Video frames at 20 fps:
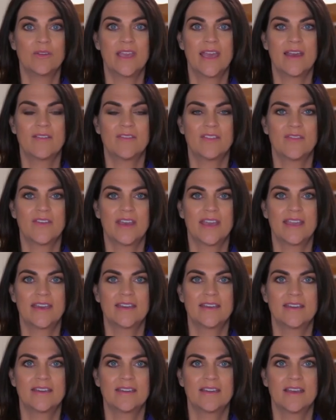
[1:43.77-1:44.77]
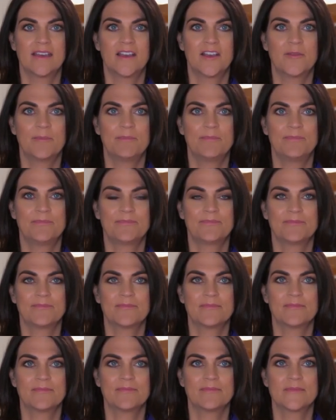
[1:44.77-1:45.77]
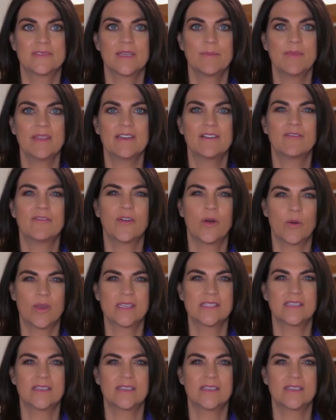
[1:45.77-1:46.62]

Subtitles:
You have to find something to focus